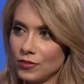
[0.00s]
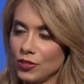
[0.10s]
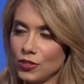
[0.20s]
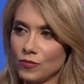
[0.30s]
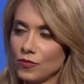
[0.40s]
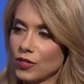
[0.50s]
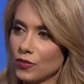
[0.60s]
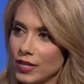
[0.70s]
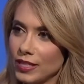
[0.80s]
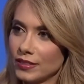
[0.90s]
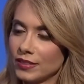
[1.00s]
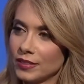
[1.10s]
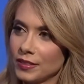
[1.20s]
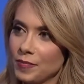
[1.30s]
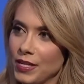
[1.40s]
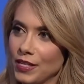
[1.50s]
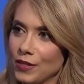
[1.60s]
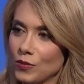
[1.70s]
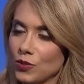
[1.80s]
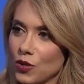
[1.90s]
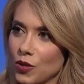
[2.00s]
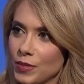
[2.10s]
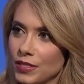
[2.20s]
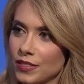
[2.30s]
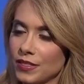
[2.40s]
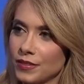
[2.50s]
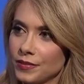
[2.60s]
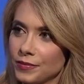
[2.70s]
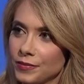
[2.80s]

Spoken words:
Do you regret making those comments?